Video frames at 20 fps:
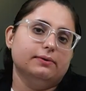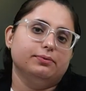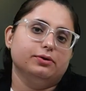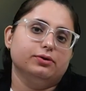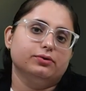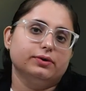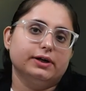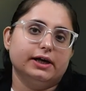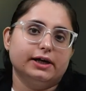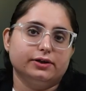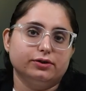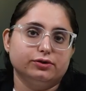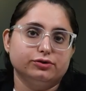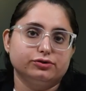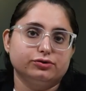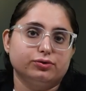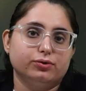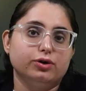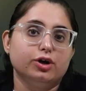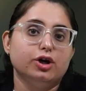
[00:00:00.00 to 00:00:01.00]
help you to get your
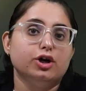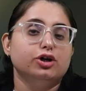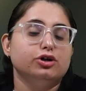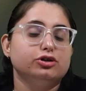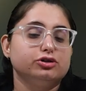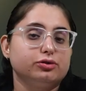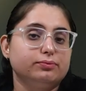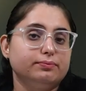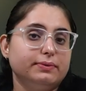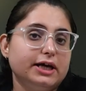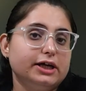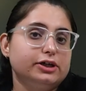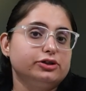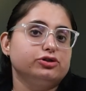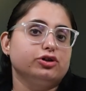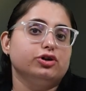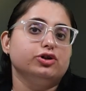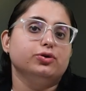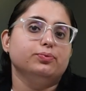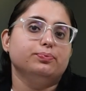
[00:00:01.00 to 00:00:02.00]
score. So make
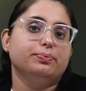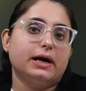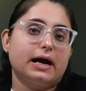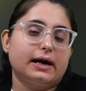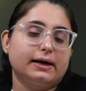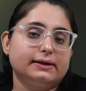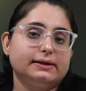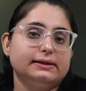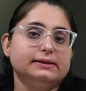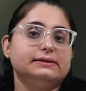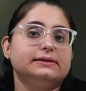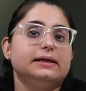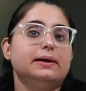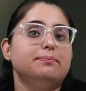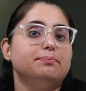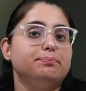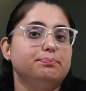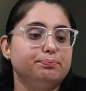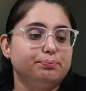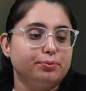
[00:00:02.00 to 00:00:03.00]
sure you practice
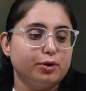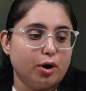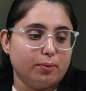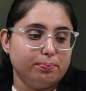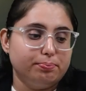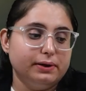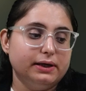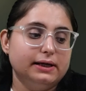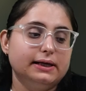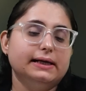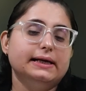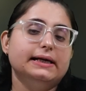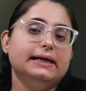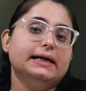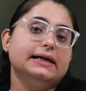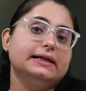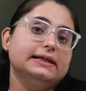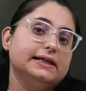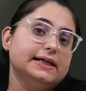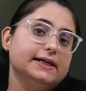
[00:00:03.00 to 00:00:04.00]
them properly.
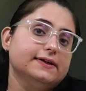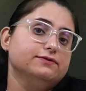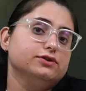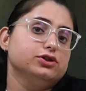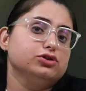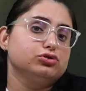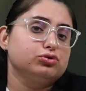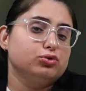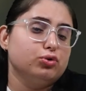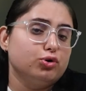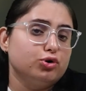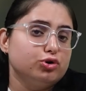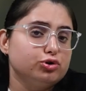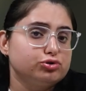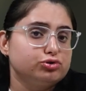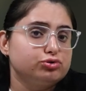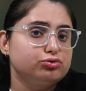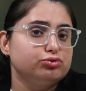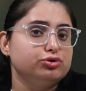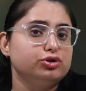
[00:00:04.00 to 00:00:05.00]
It gives
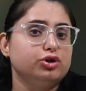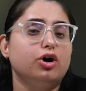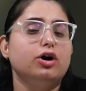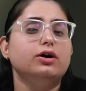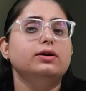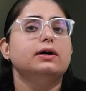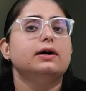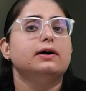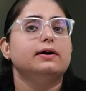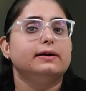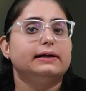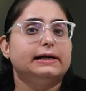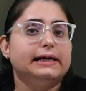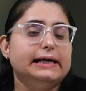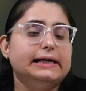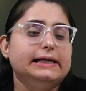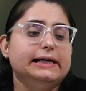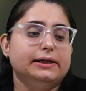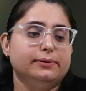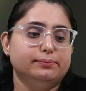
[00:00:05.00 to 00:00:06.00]
scores to your
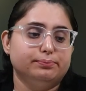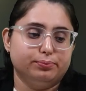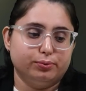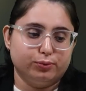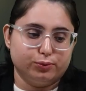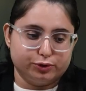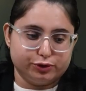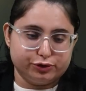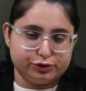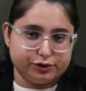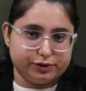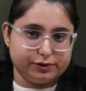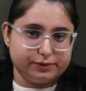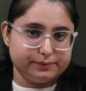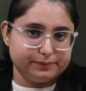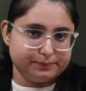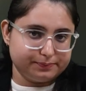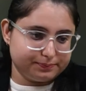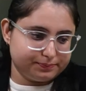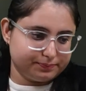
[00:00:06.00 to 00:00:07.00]
reading
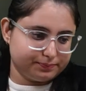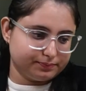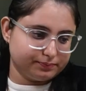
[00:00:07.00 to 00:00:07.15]
portion.